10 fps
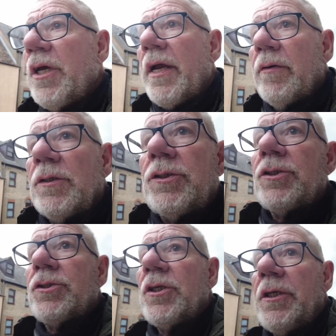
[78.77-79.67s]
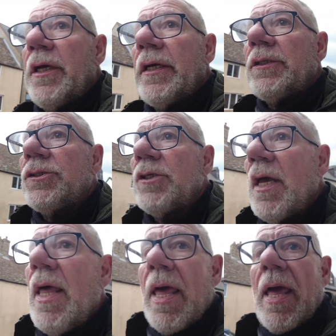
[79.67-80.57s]
here in St Neots,
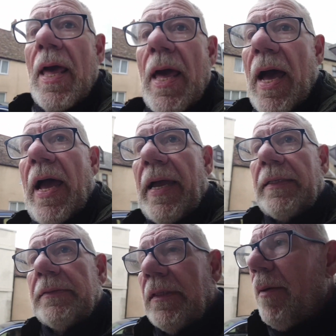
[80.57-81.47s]
and